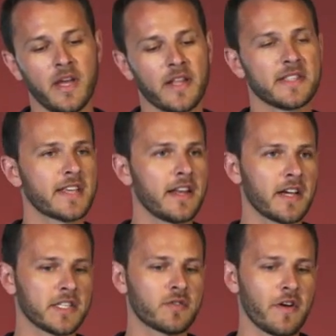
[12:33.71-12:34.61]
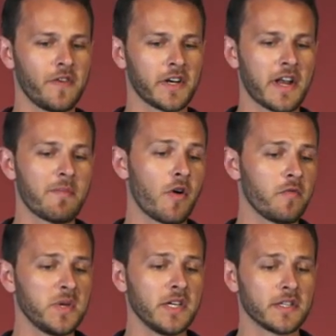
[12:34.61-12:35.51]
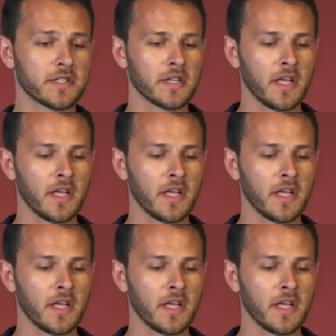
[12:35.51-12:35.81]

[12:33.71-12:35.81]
that sent us traffic, the number of peers.